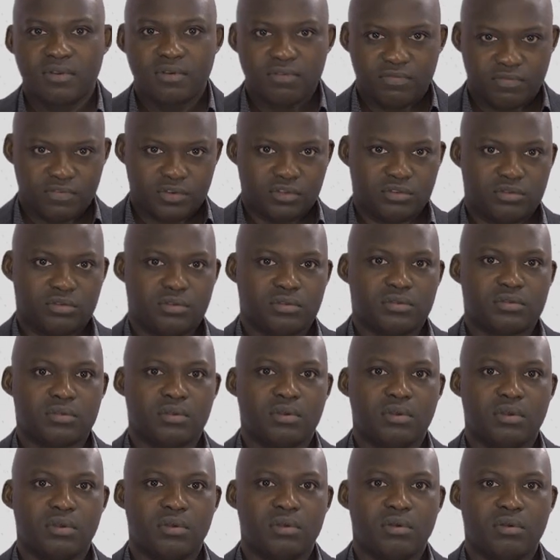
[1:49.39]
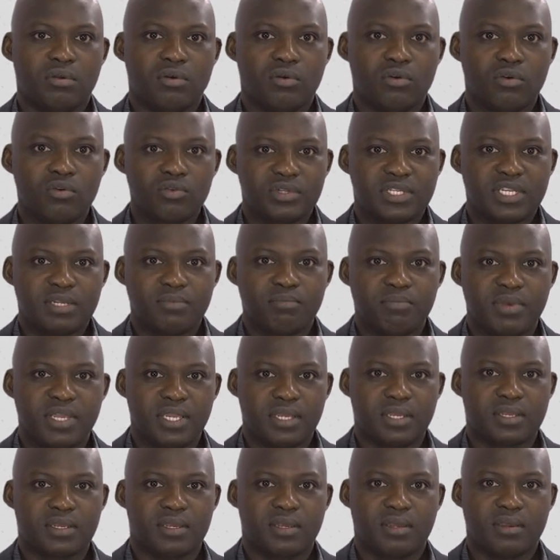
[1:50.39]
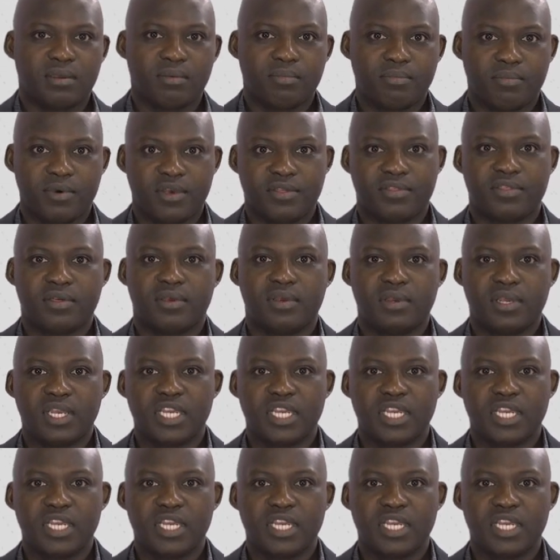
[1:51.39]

versus losing big but